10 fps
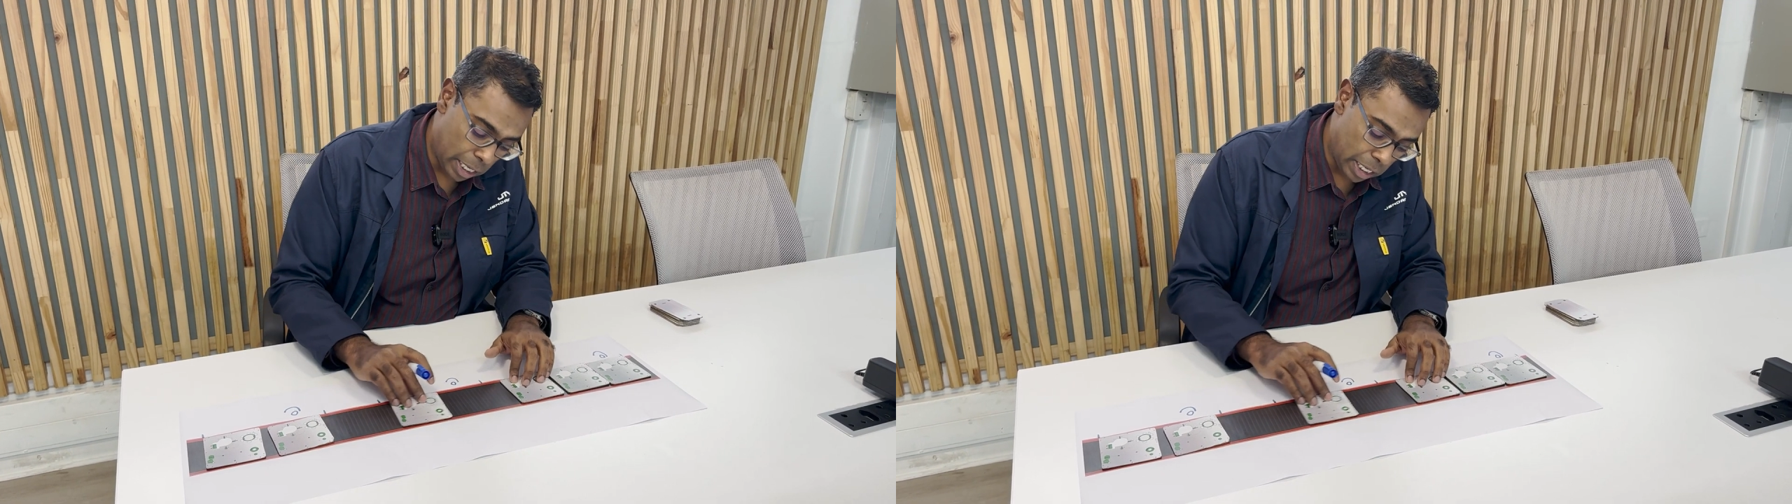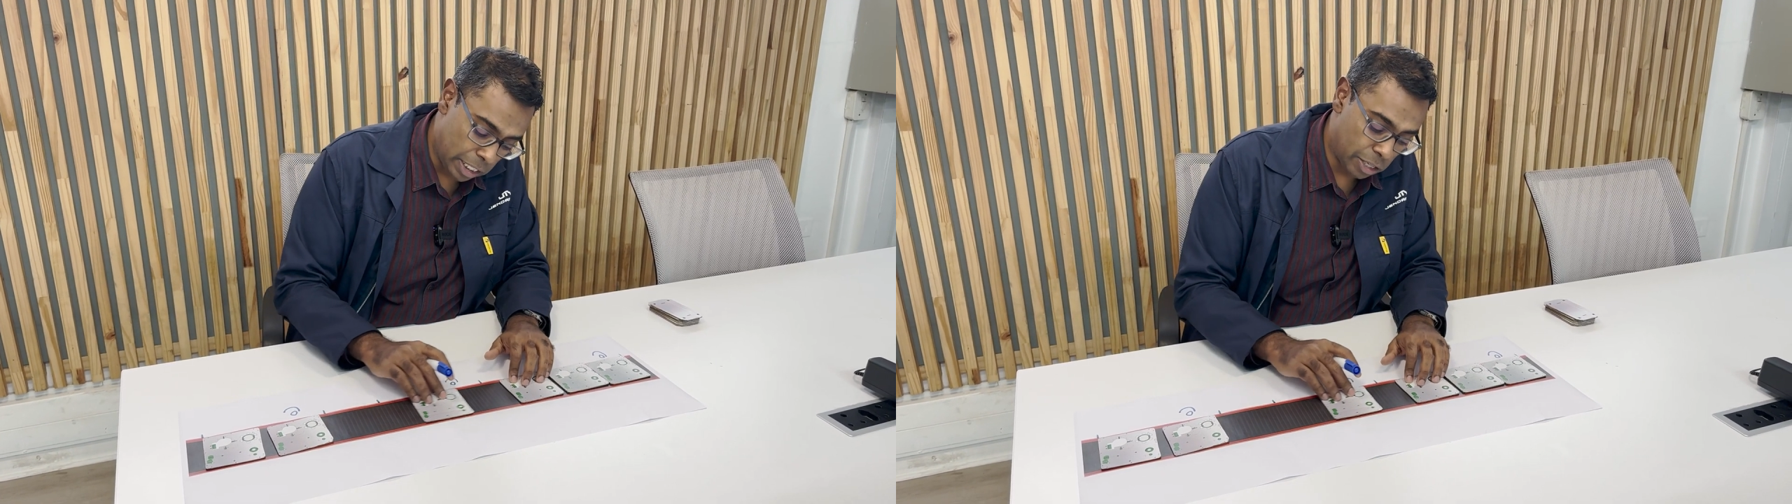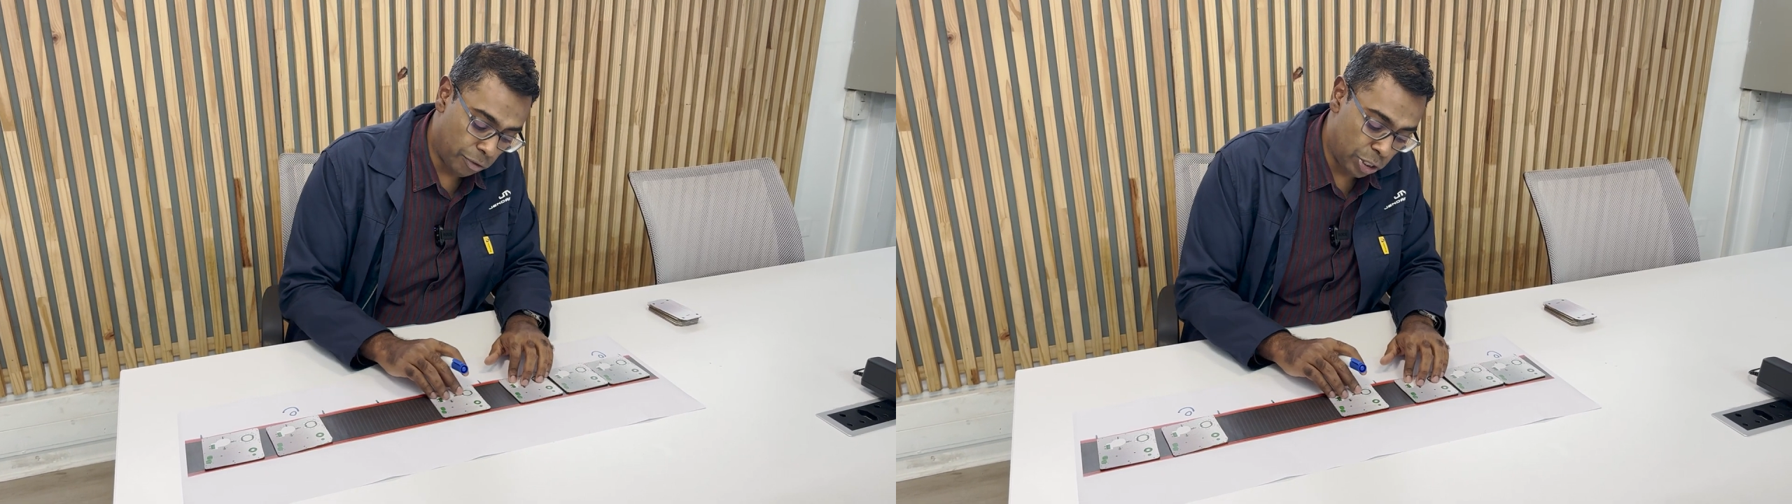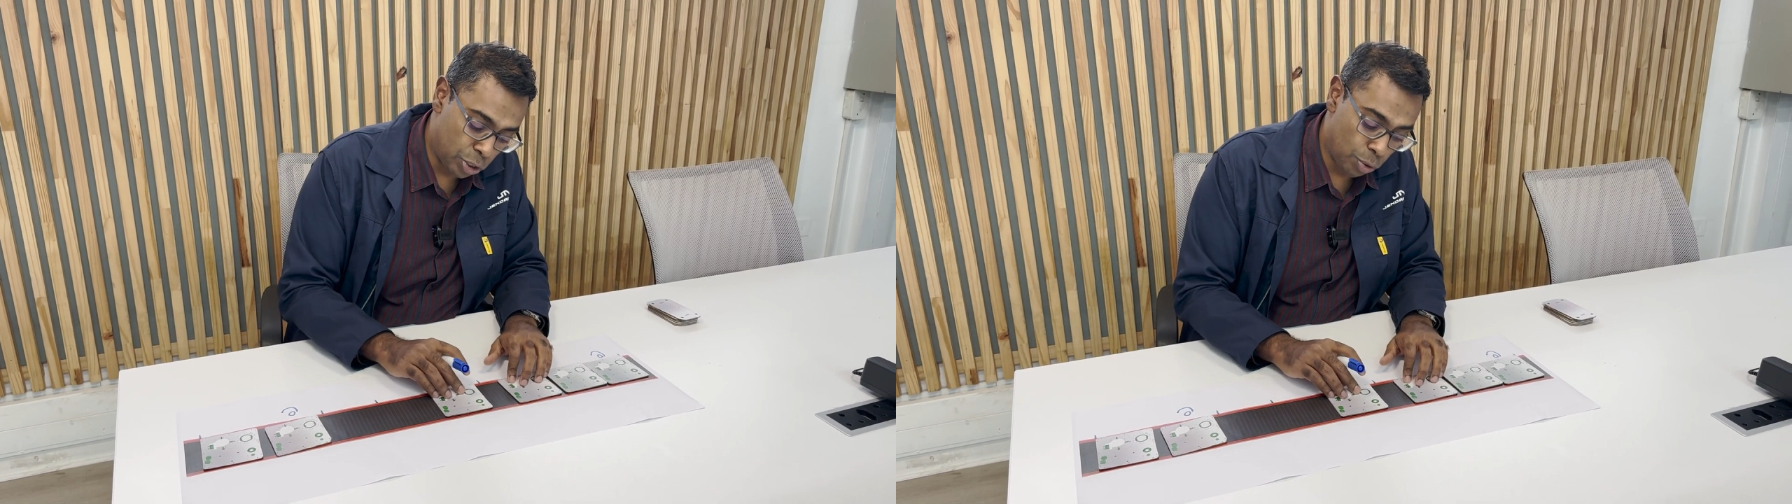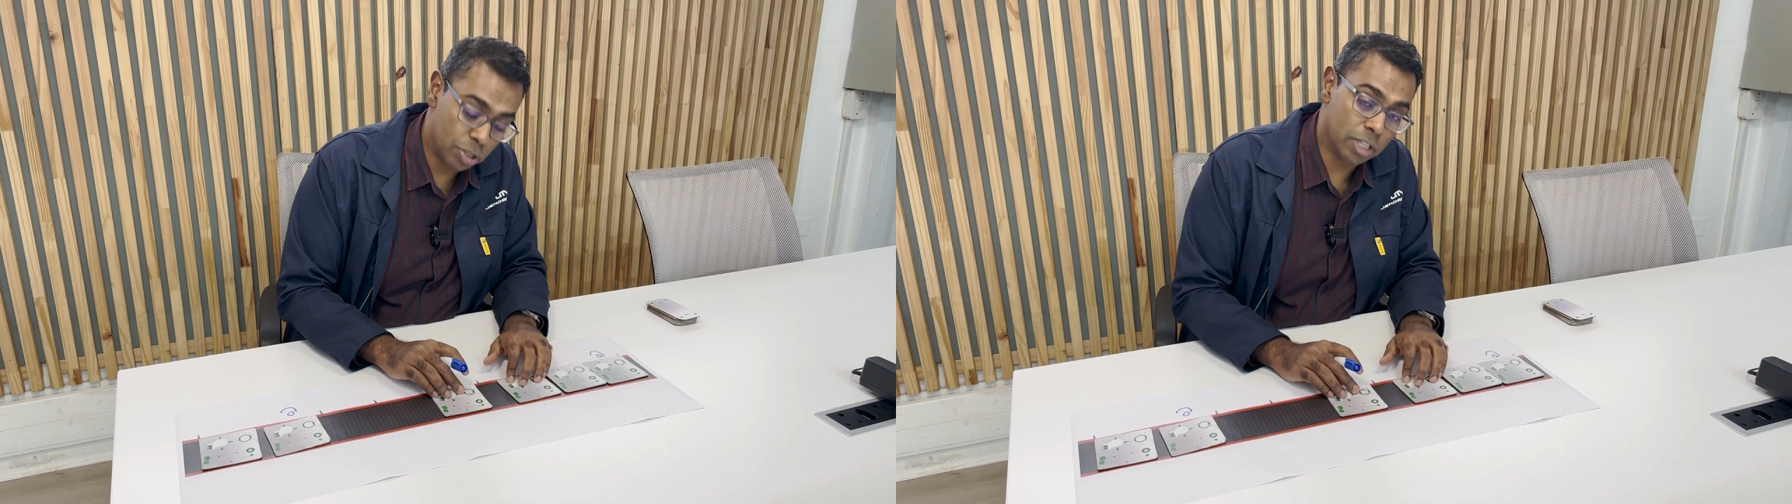it's a
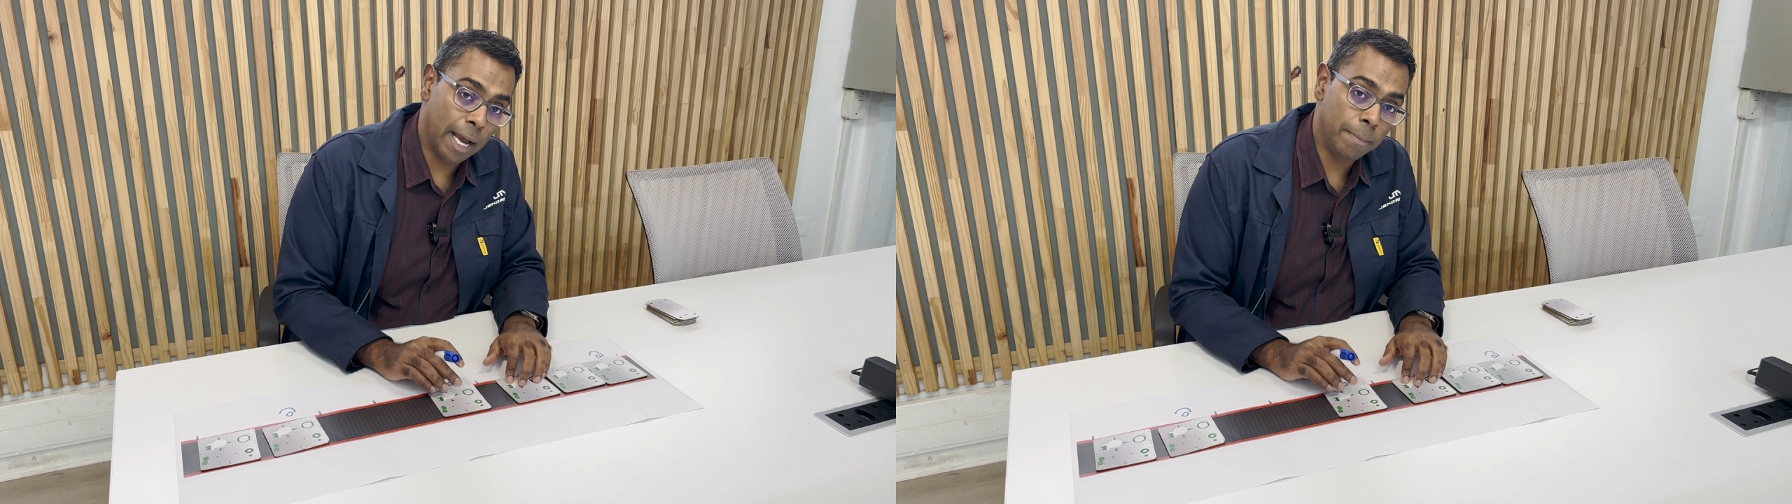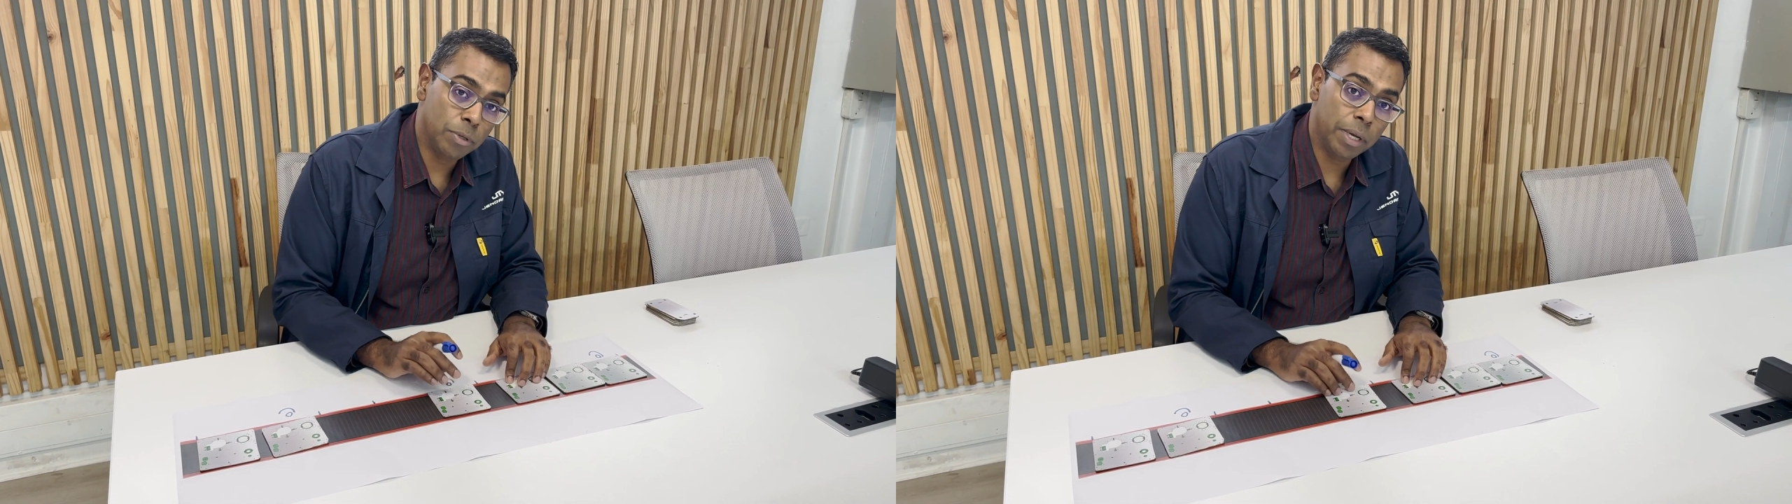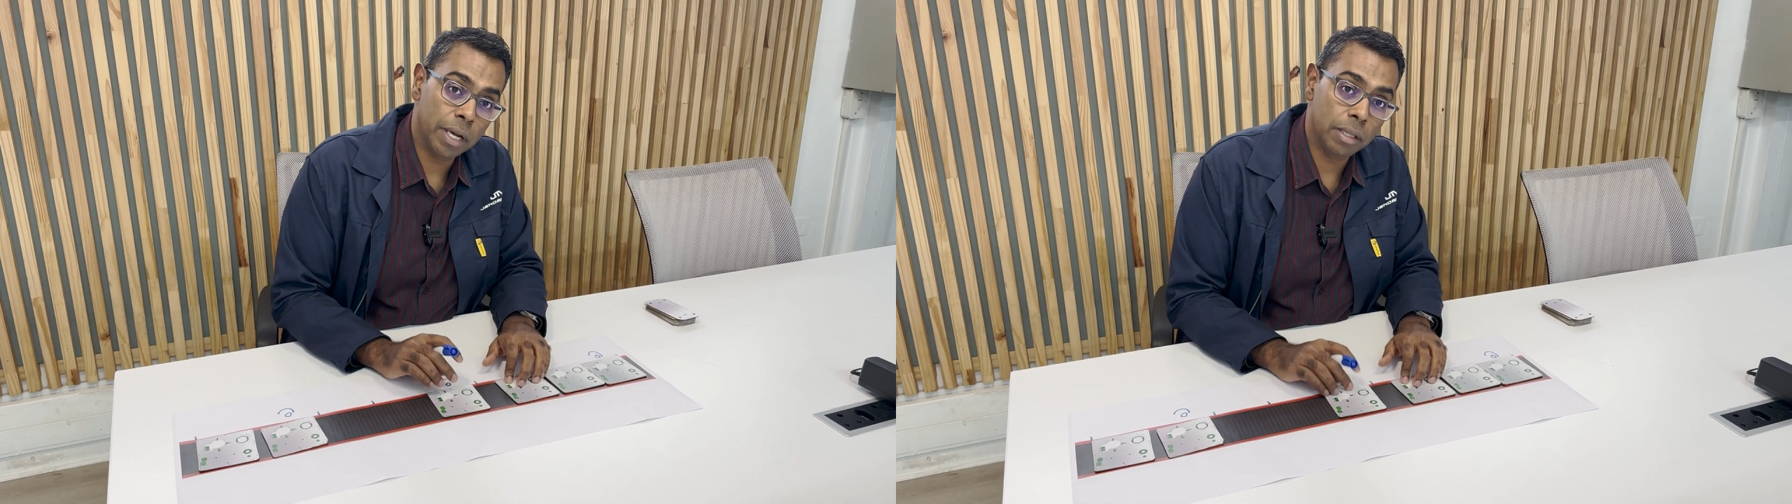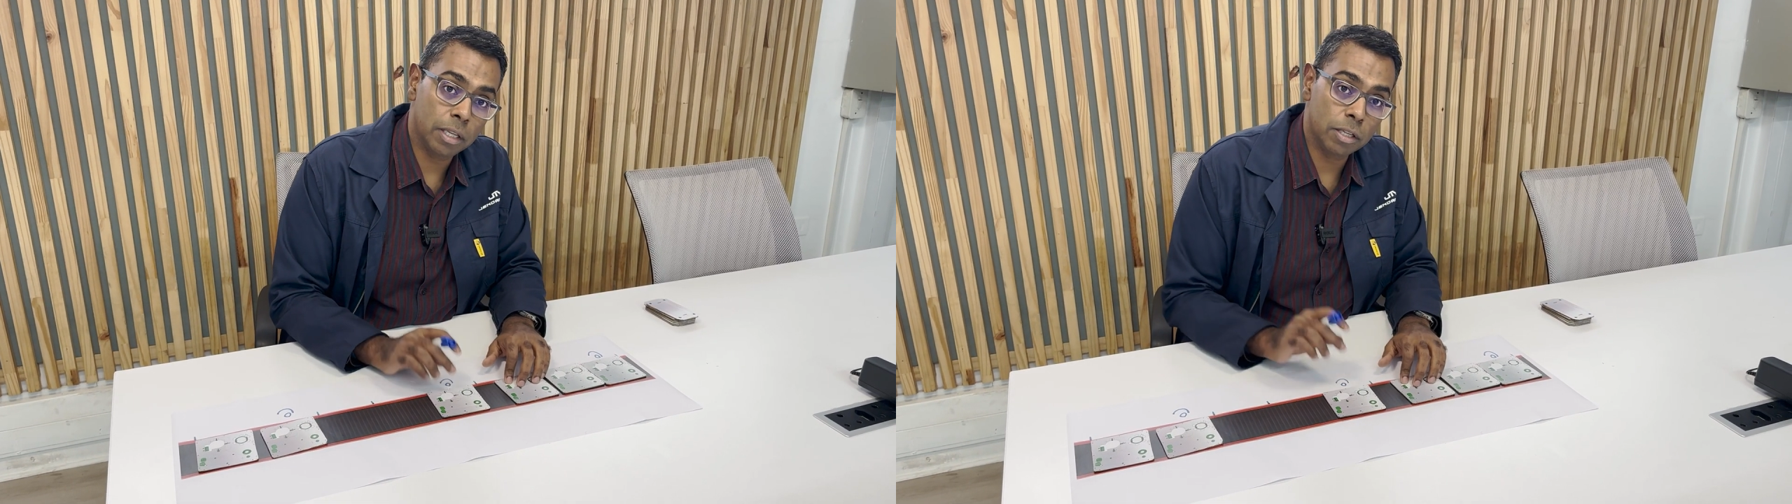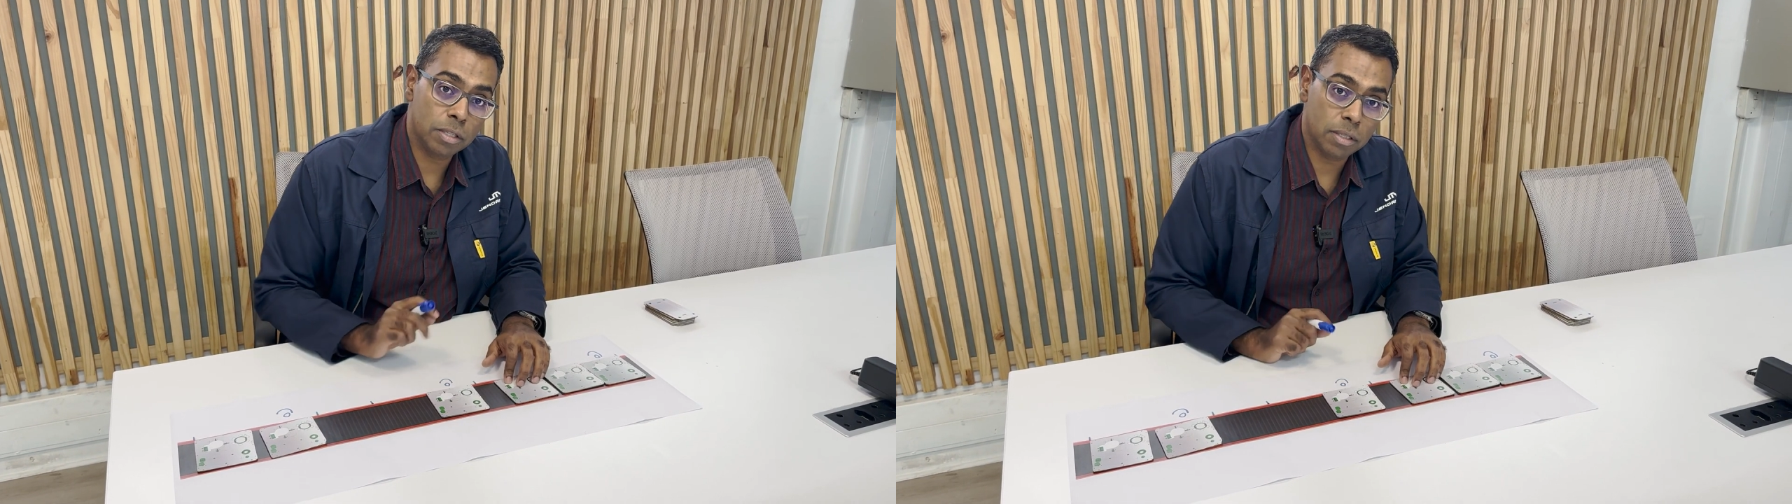reduced time to get
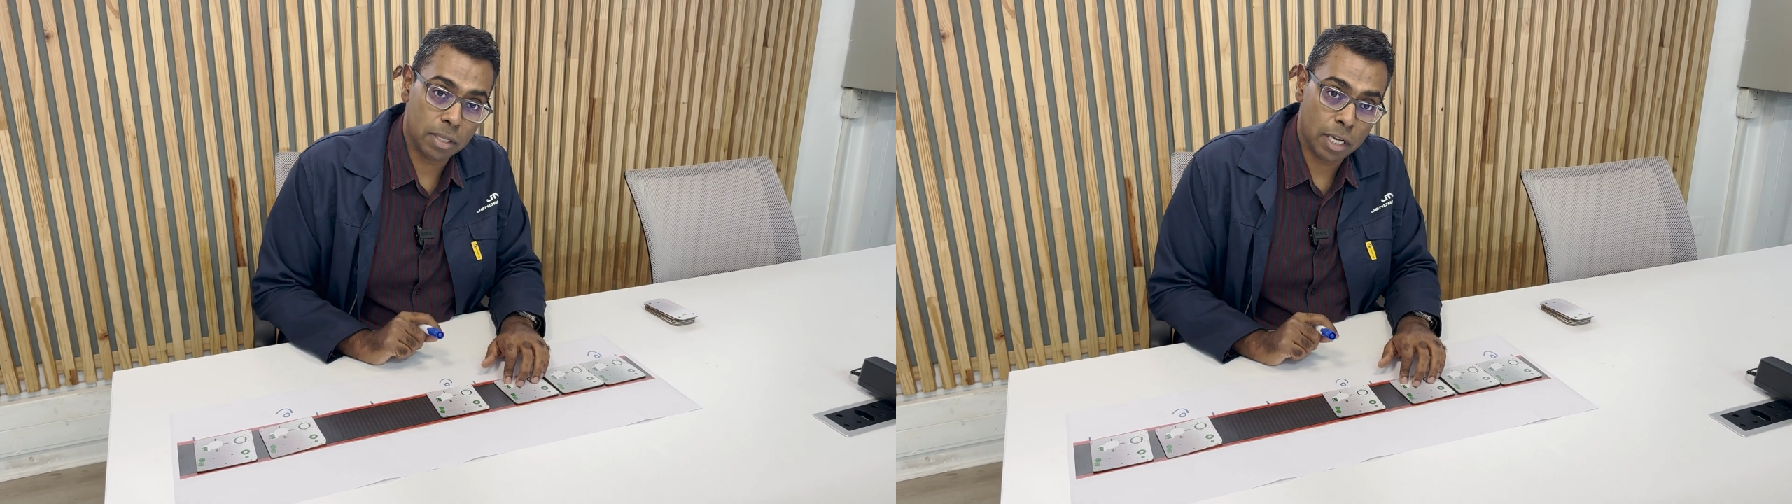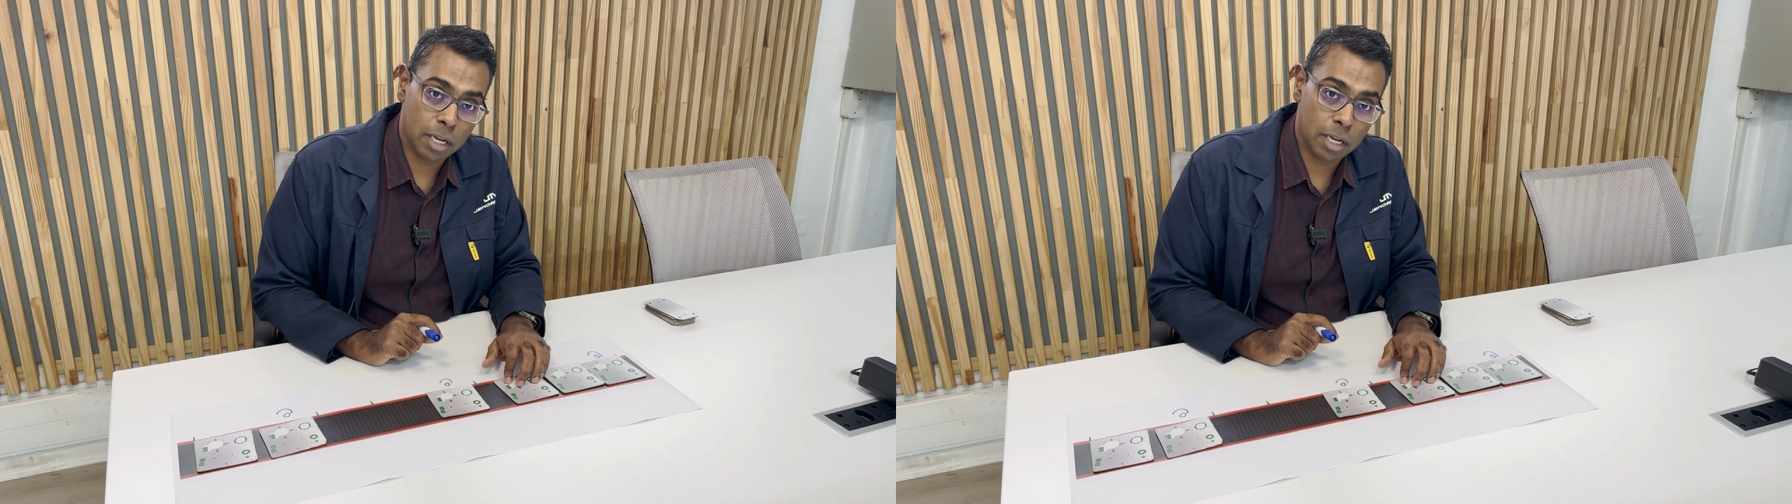this